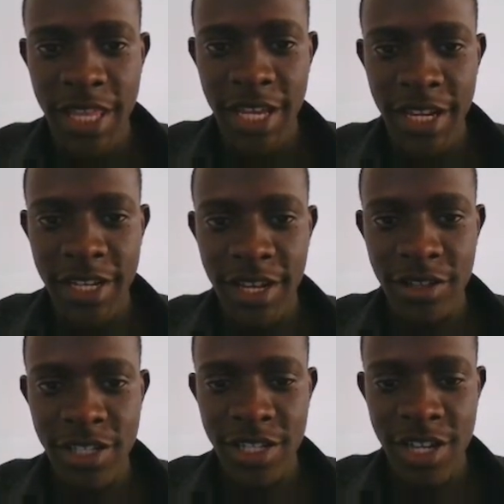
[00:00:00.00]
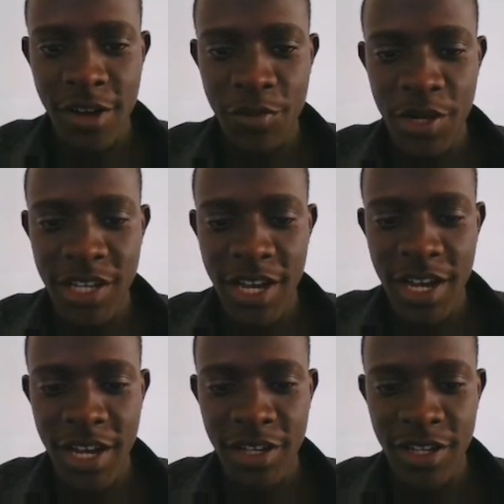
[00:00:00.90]
then I'll just come in
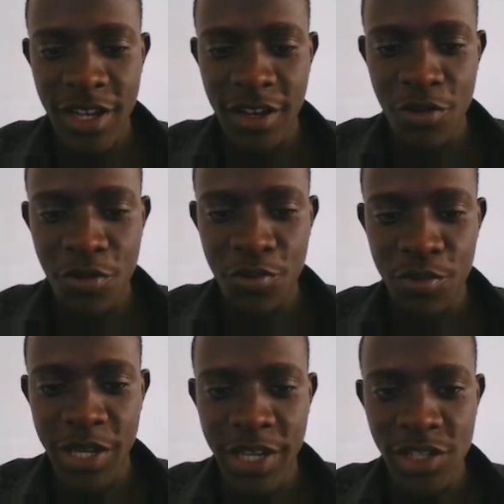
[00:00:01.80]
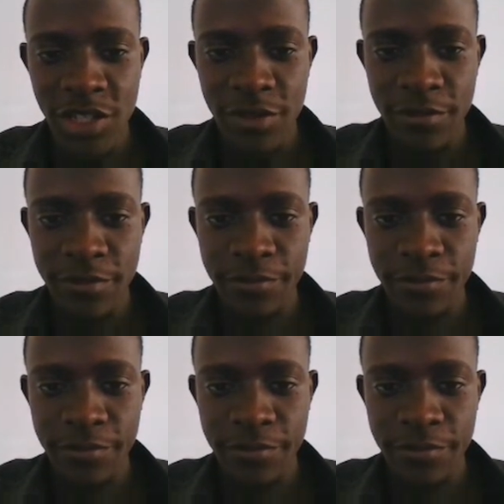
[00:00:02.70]
here in our home page